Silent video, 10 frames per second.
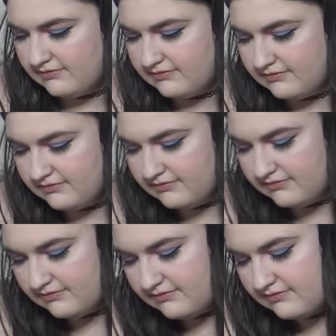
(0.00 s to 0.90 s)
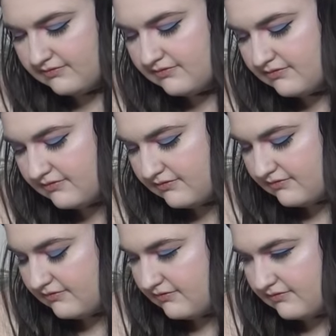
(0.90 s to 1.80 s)

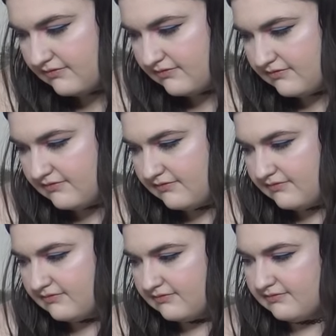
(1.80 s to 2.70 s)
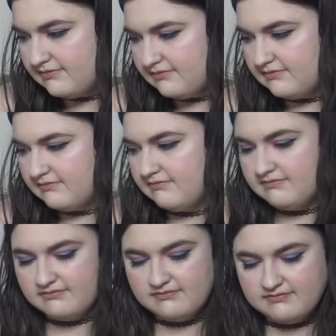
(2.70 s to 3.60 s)

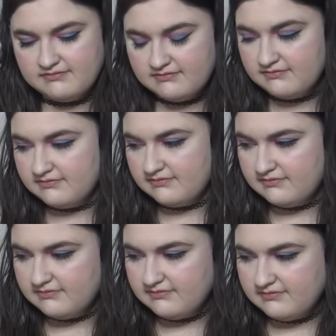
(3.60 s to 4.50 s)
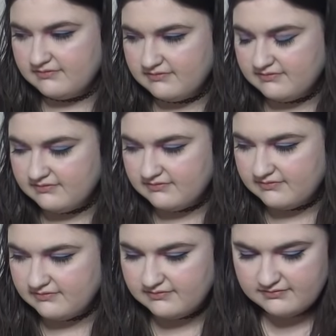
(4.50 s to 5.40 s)

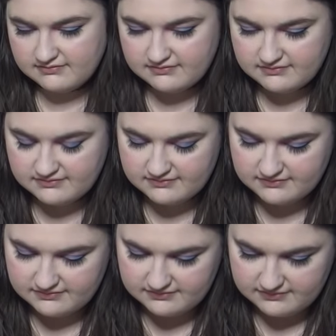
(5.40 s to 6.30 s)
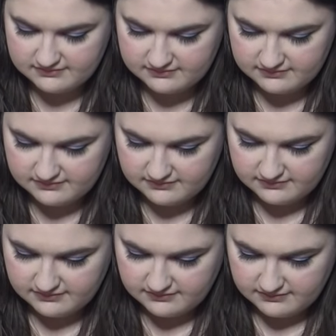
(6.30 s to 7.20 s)

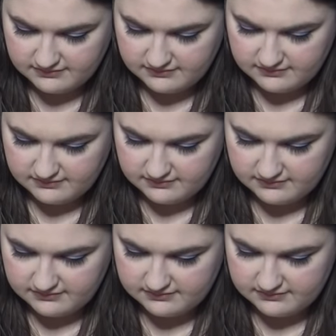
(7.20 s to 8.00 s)
[no speech]